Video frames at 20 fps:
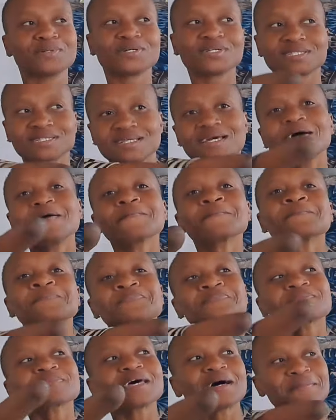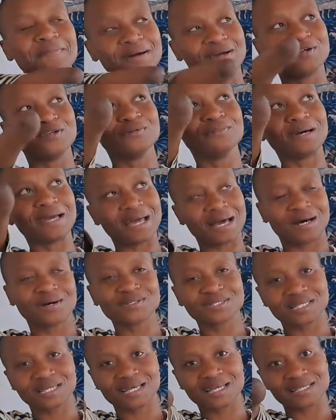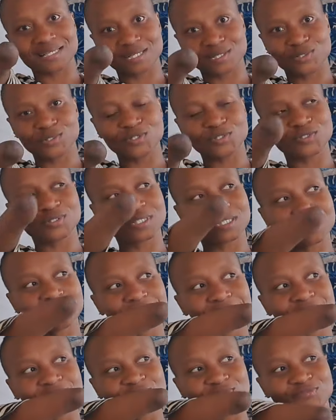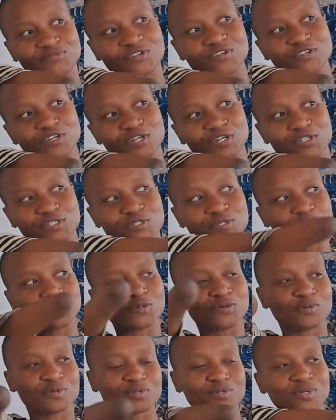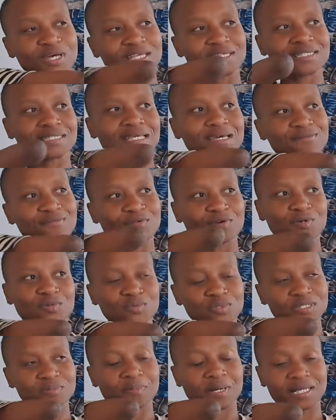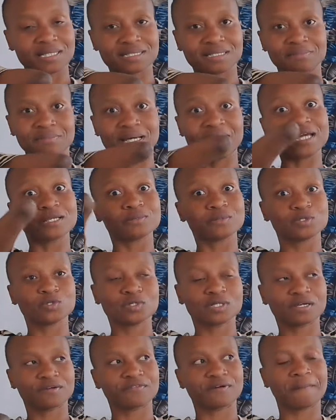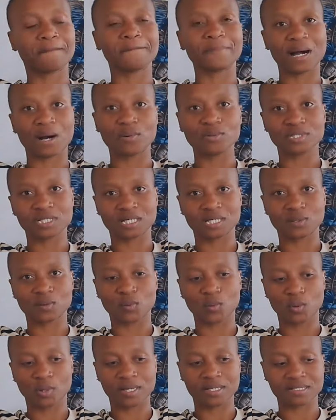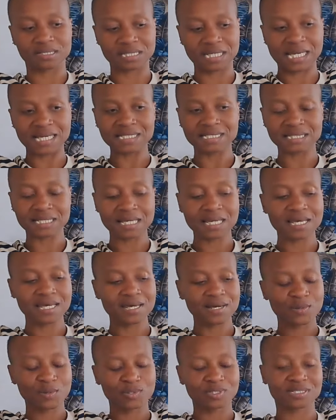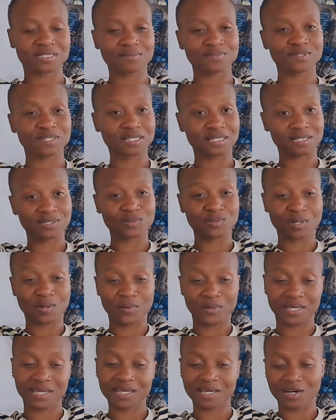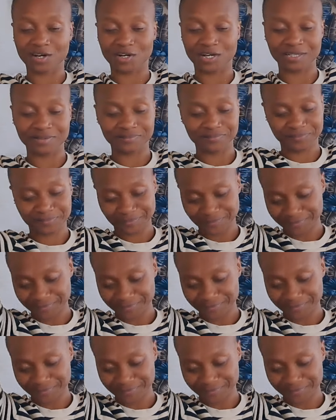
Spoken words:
because my house, as I told you, is very close to the road, so I see everyone who's passing by, and we don't have a boundary wall as yet, which is something that we are working on.